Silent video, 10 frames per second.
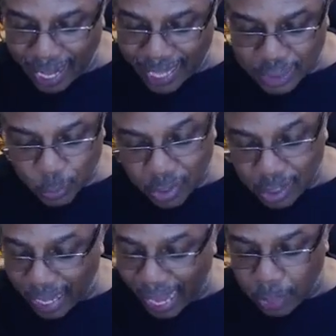I
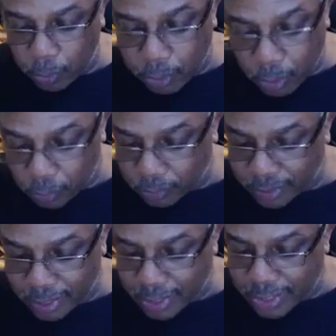swear, I don't know.
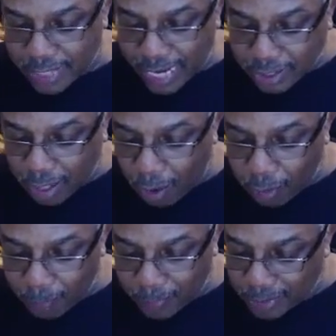Snatch
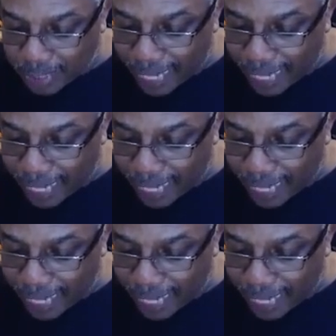called up and